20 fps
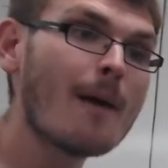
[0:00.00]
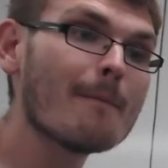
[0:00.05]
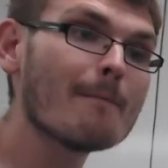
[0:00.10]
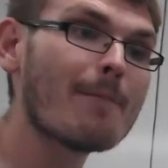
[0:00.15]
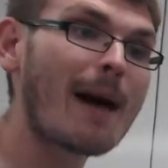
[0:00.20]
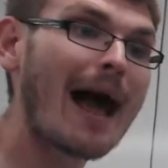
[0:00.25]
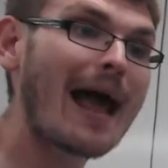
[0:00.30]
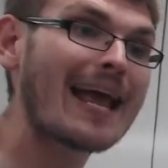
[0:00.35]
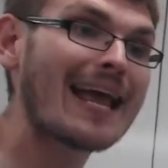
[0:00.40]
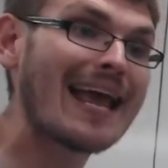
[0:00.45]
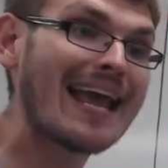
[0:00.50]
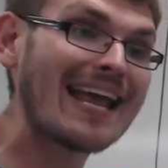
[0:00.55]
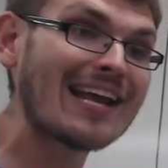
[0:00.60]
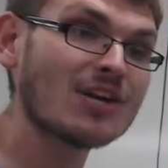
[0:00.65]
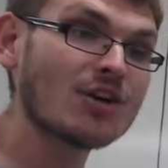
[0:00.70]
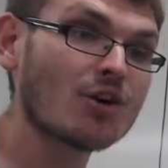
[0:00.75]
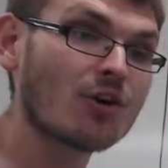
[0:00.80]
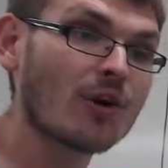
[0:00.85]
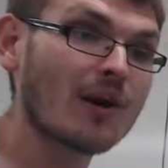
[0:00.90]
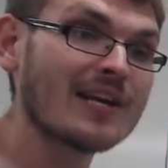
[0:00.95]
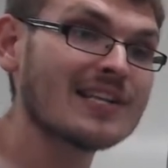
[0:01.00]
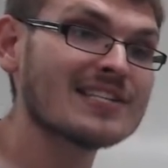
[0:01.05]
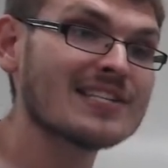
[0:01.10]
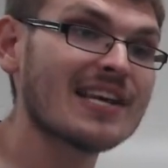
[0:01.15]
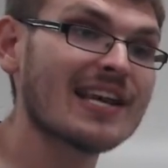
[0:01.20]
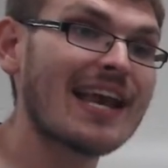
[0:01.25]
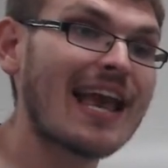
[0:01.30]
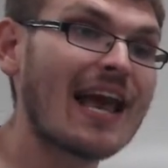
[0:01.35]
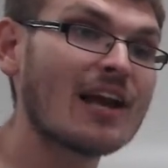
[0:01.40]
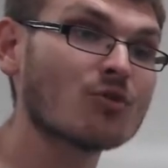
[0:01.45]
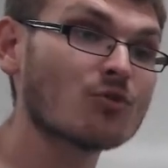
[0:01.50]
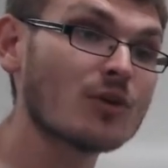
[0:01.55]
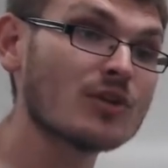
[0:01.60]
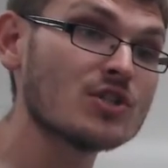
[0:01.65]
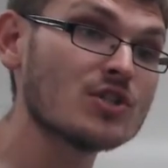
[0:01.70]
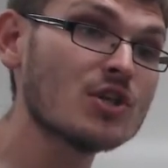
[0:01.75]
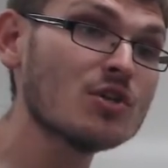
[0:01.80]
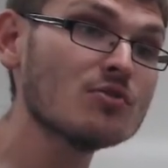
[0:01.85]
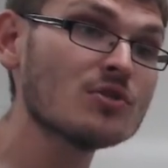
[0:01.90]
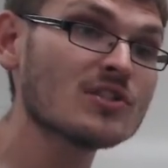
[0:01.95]
by increasing and
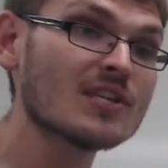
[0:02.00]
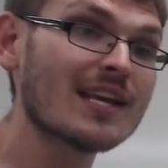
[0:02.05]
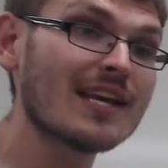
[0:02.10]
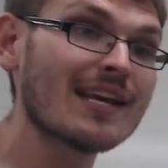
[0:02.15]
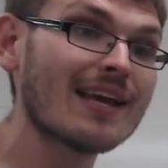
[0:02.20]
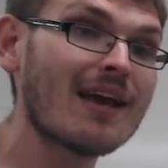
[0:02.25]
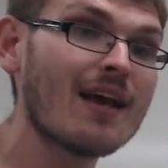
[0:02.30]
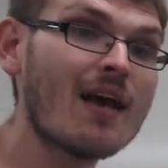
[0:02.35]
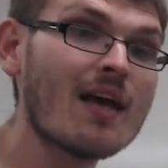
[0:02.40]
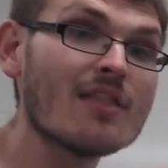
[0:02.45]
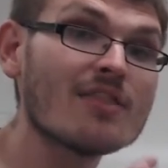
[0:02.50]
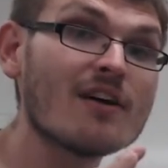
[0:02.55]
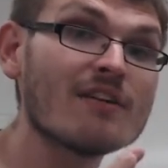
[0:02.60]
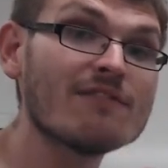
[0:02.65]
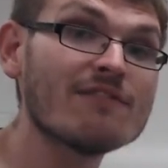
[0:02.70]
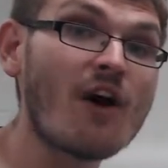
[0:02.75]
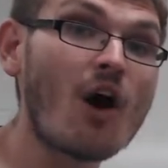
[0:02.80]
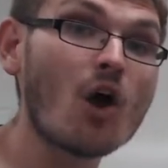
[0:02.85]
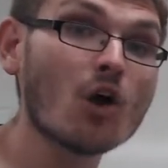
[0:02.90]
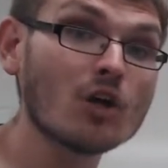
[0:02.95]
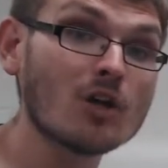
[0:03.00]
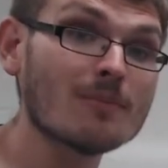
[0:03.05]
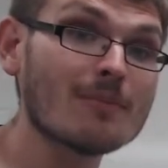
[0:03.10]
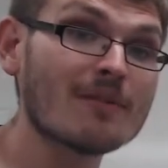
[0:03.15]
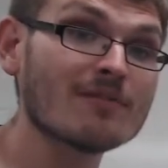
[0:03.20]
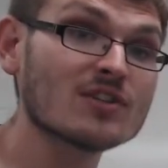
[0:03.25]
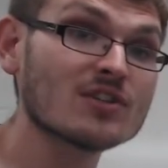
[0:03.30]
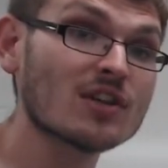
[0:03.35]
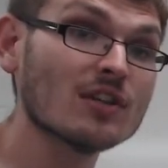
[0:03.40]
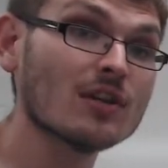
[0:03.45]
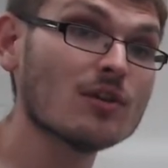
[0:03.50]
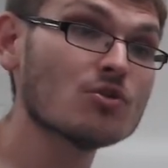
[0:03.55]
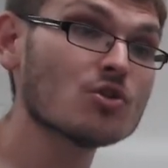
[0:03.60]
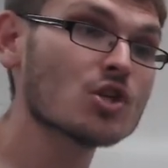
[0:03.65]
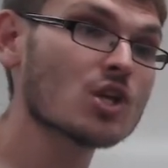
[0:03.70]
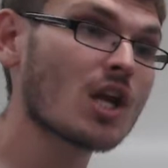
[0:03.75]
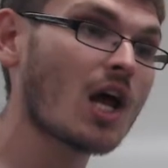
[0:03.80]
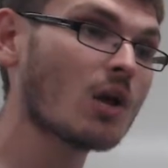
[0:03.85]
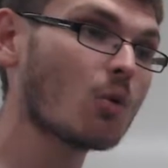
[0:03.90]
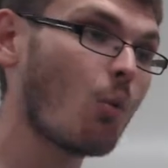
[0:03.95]
reducing the volume of
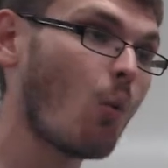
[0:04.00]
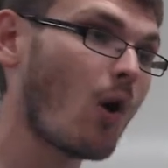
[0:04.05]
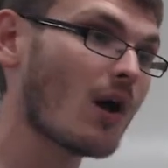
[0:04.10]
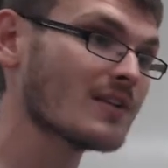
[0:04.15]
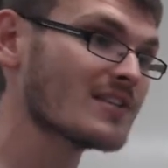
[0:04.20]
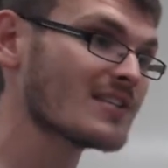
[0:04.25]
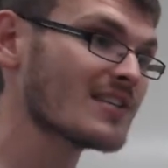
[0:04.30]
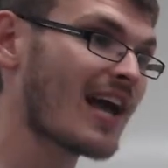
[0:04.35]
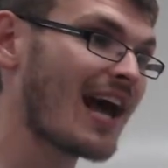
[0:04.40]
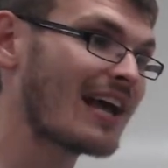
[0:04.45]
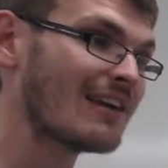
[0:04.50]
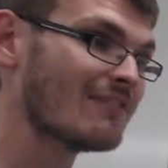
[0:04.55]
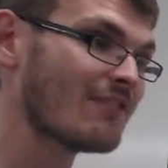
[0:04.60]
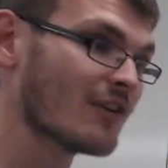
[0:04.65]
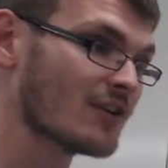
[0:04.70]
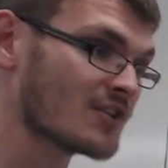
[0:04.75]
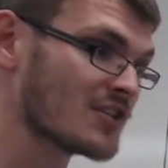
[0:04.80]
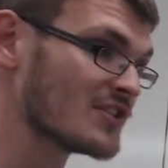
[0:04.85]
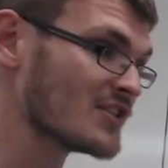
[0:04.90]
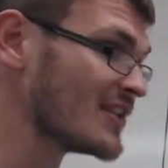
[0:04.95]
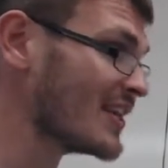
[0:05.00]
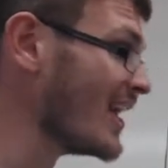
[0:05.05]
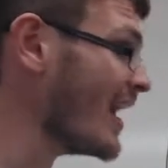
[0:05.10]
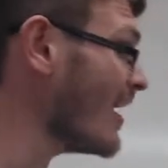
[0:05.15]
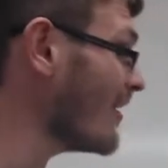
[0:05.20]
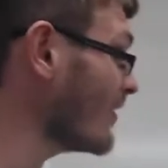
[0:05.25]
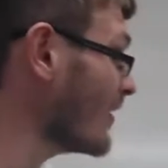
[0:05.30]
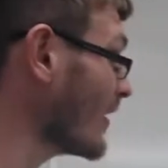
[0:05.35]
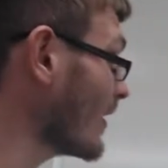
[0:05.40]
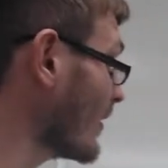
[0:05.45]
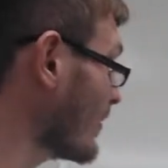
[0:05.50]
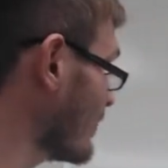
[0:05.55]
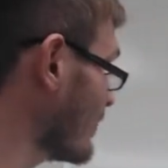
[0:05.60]
solution on one side versus the other.